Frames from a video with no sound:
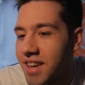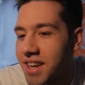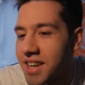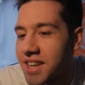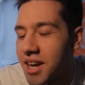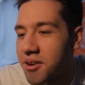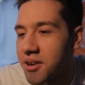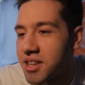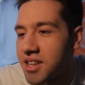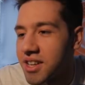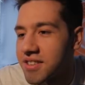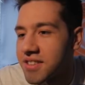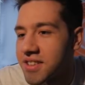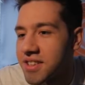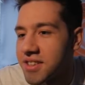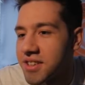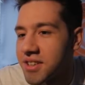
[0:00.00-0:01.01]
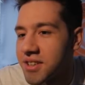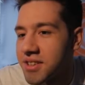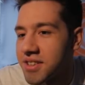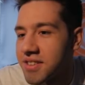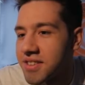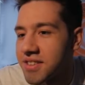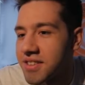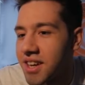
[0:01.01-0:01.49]
I can now Glusty, though.
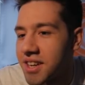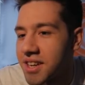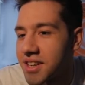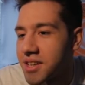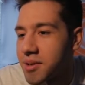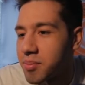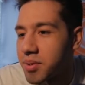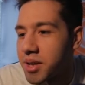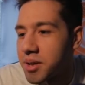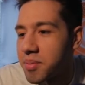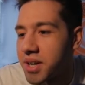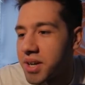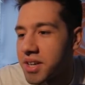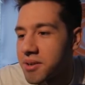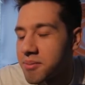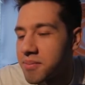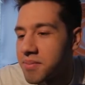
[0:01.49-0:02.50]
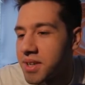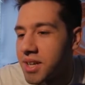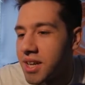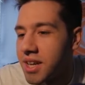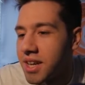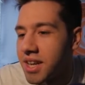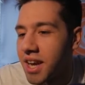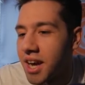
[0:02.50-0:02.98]
This is not a good play by him.
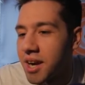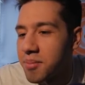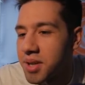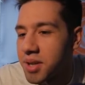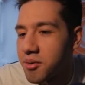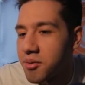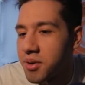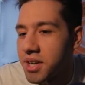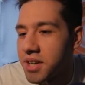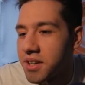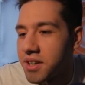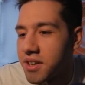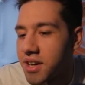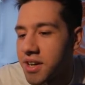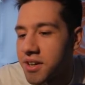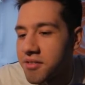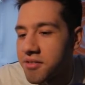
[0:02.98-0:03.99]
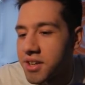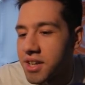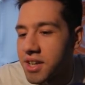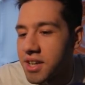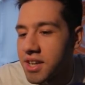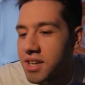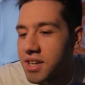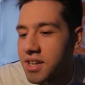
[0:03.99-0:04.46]
He got a bit greedy there, I
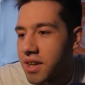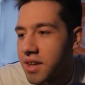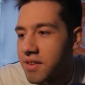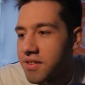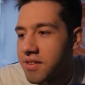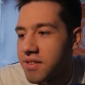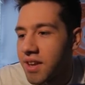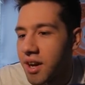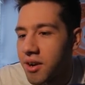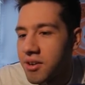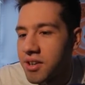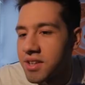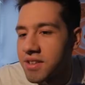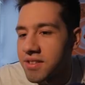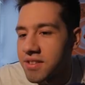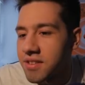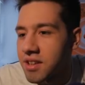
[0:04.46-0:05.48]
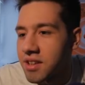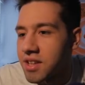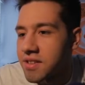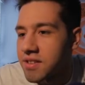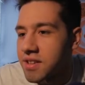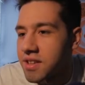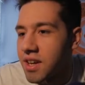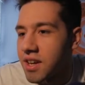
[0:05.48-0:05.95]
think. How good is this
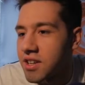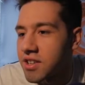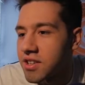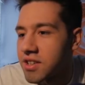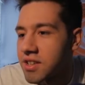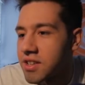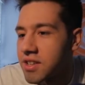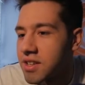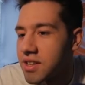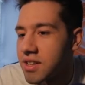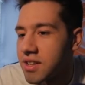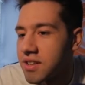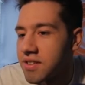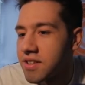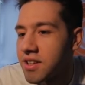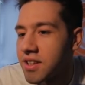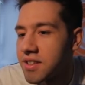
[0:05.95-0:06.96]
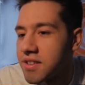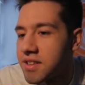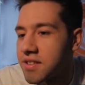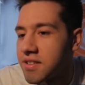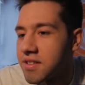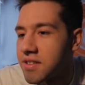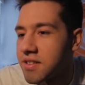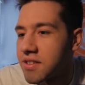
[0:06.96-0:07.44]
Glusty, actually? This
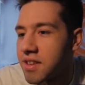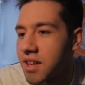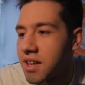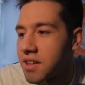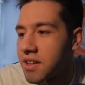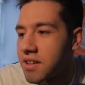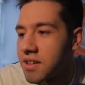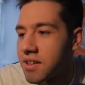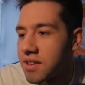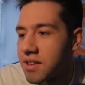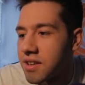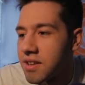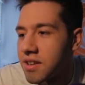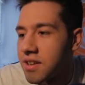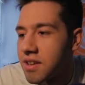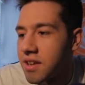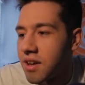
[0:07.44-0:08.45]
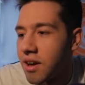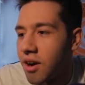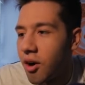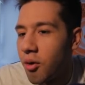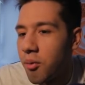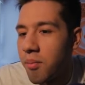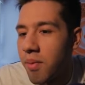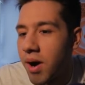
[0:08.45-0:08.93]
Glusty's insane.
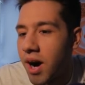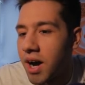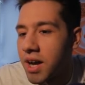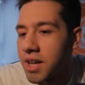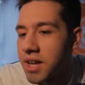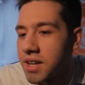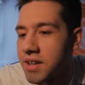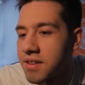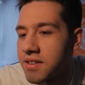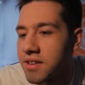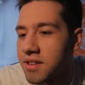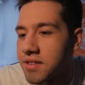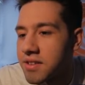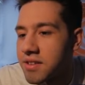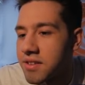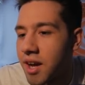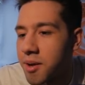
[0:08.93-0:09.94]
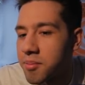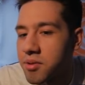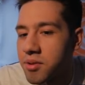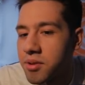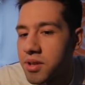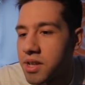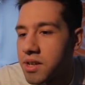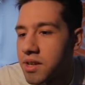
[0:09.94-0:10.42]
Oh my, yeah, this Glusty is
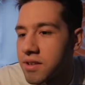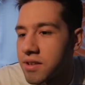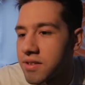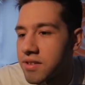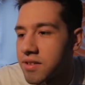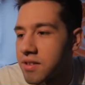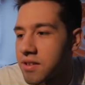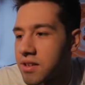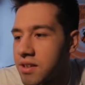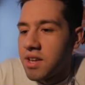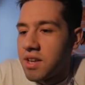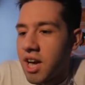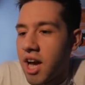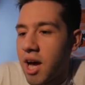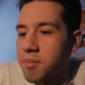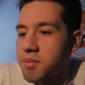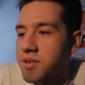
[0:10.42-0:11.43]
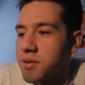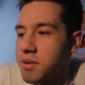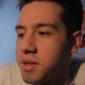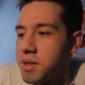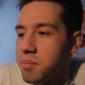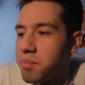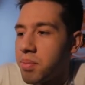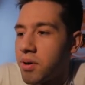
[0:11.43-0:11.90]
absolutely nuts.
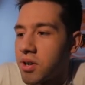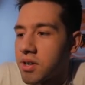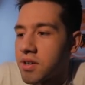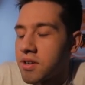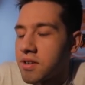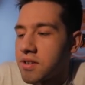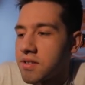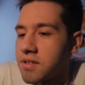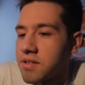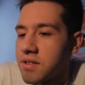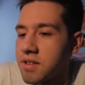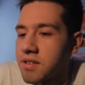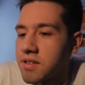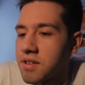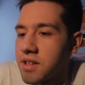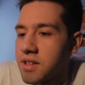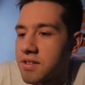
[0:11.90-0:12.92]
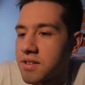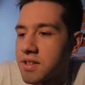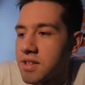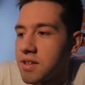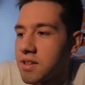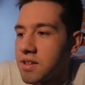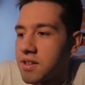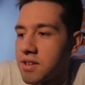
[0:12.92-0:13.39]
Absolutely bonkers, this Glusty.